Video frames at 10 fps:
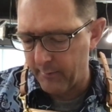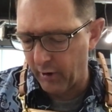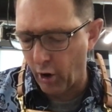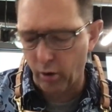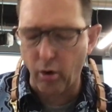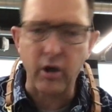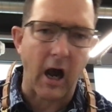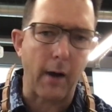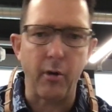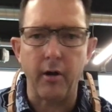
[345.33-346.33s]
Local
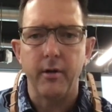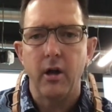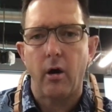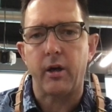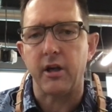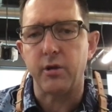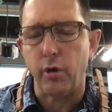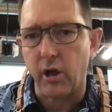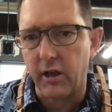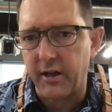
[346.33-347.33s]
cobbler. Okay, so
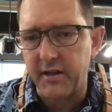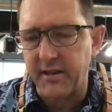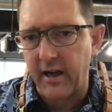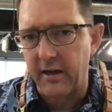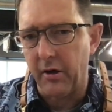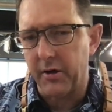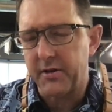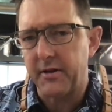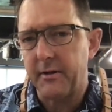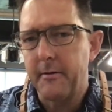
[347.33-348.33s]
when you get these
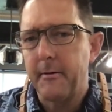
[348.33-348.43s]
sandals,